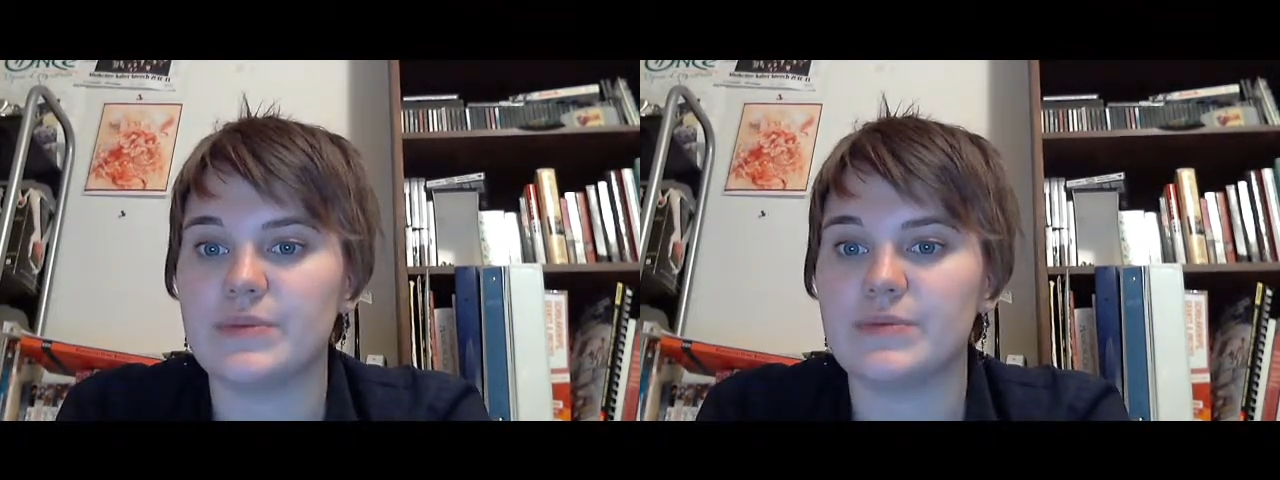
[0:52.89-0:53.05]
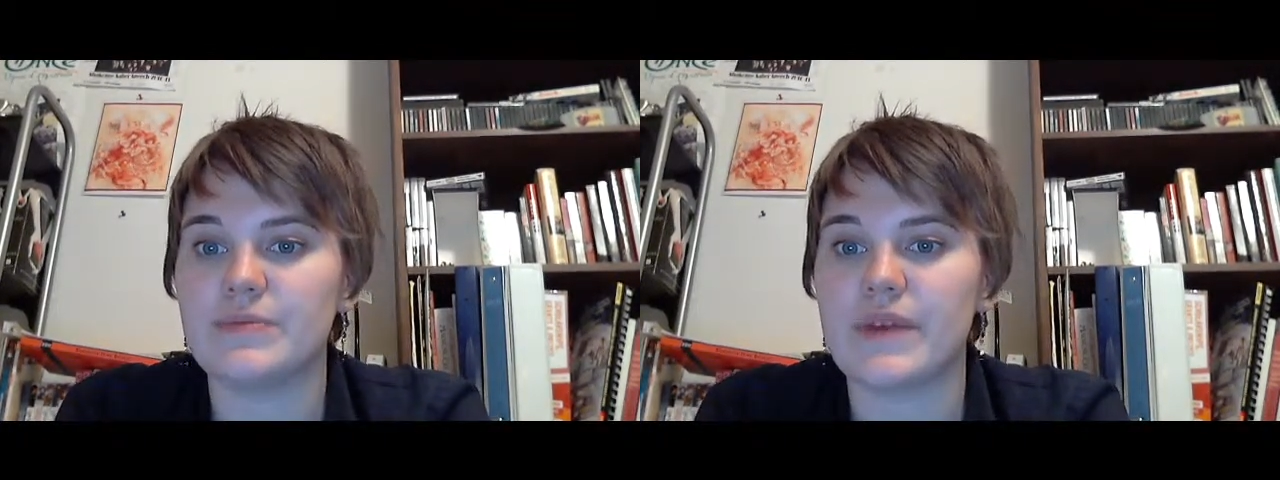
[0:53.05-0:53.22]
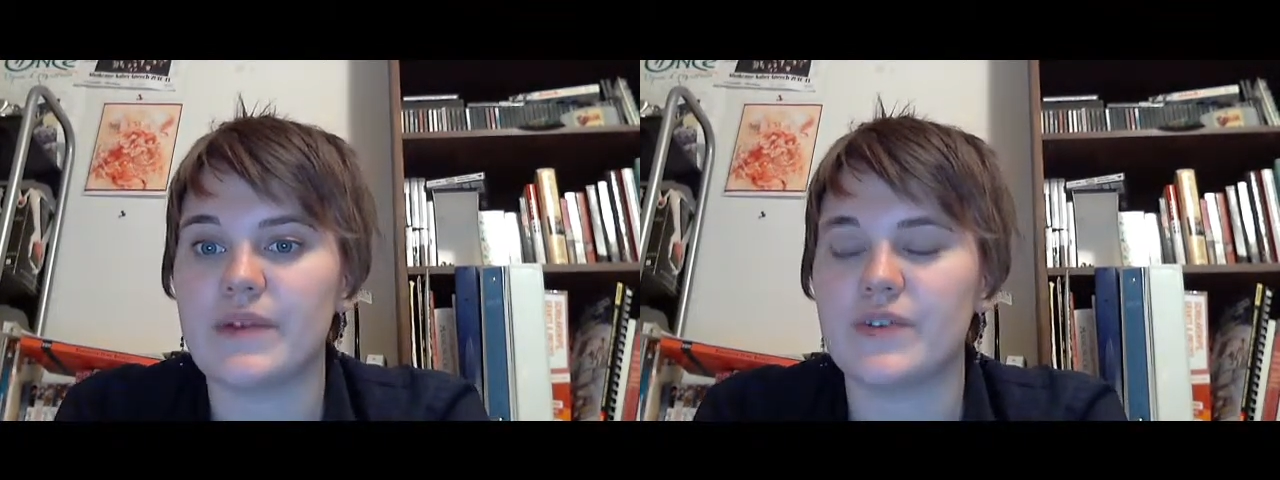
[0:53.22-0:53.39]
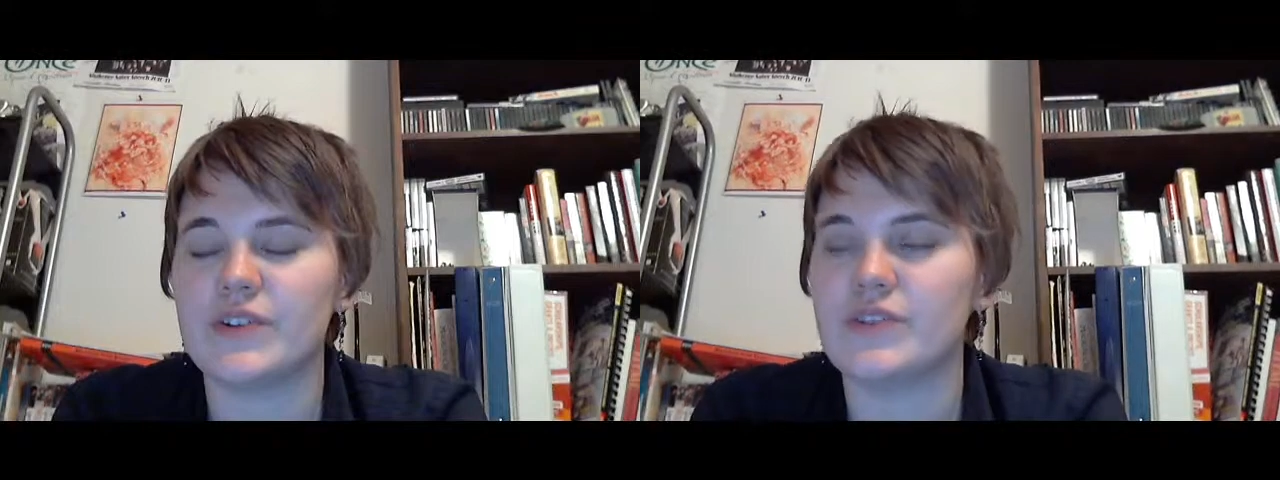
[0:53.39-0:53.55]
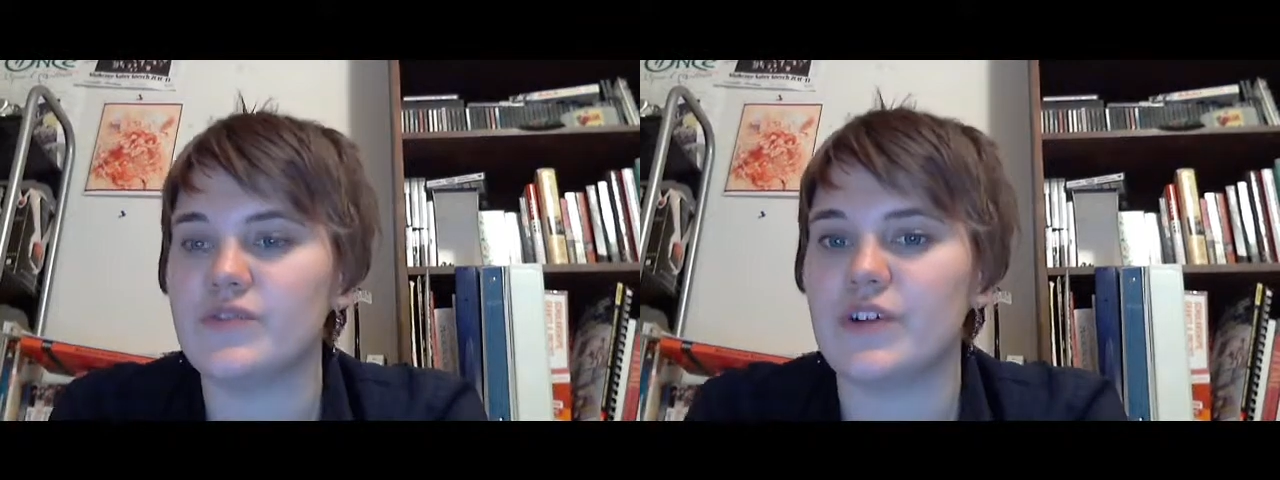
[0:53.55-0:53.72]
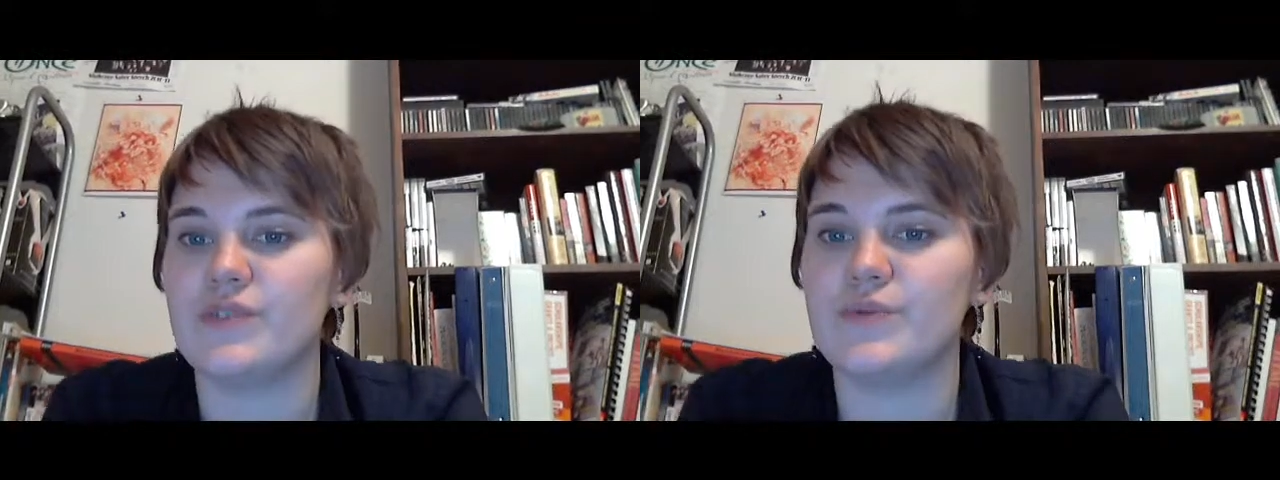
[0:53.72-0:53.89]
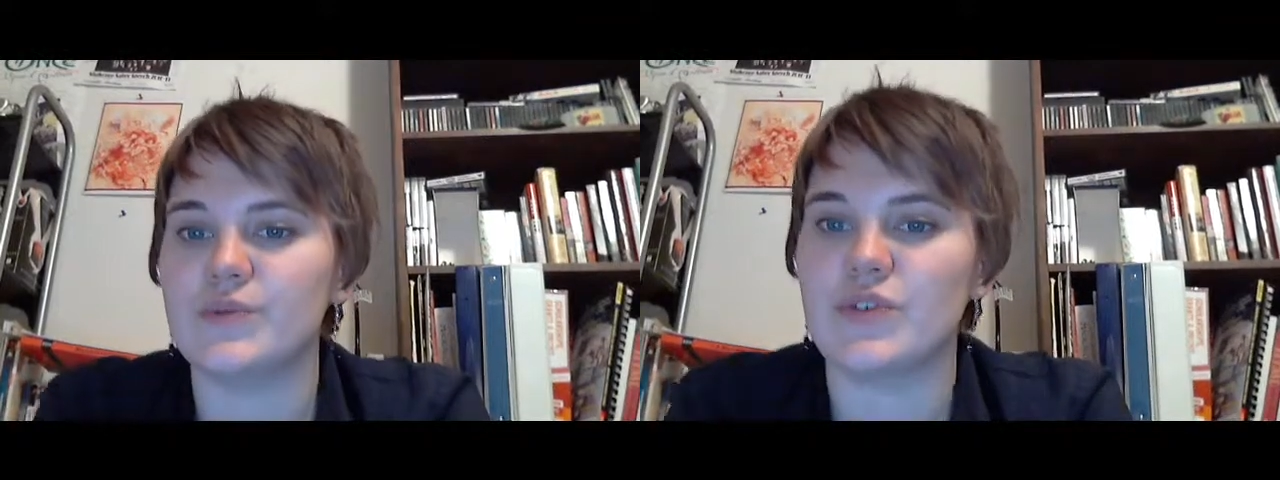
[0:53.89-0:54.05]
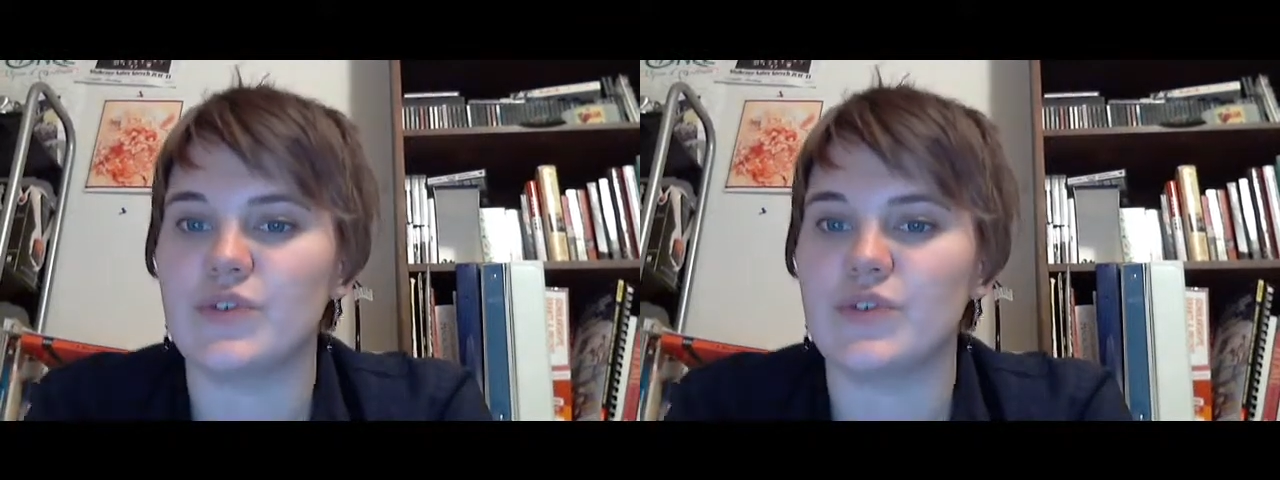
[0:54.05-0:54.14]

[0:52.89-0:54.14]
My first friend was